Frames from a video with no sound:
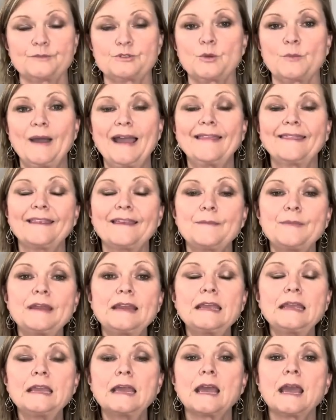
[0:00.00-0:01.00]
So by
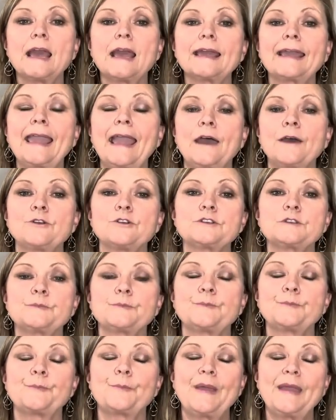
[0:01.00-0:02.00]
limiting counter
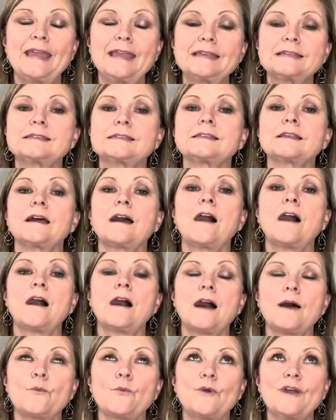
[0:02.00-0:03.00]
space
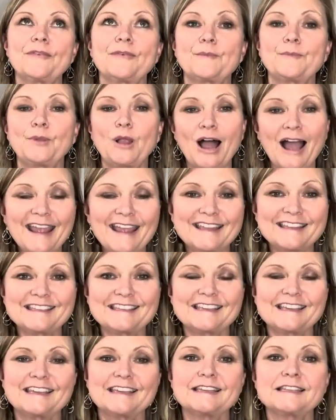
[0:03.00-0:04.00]
with
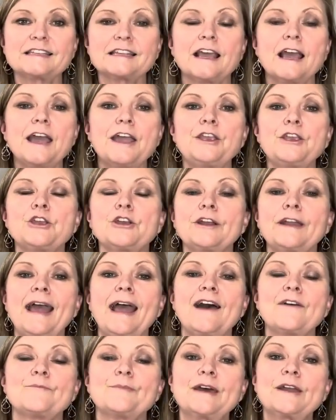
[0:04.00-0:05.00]
appliances, you're going to
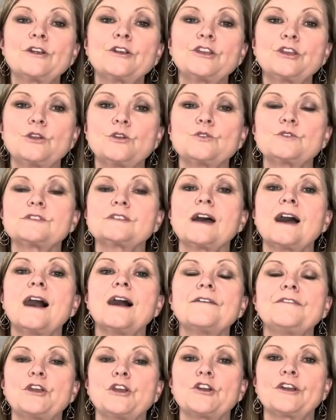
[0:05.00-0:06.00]
have better use
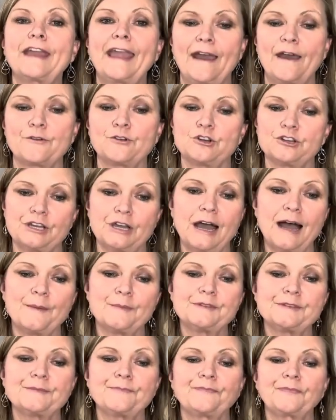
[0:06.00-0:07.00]
of your
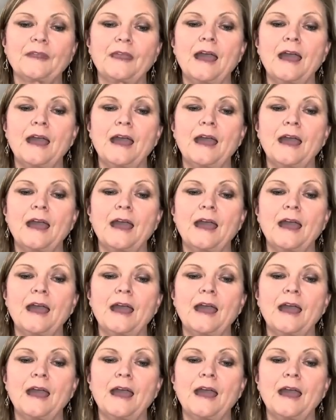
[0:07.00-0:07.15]
countertops.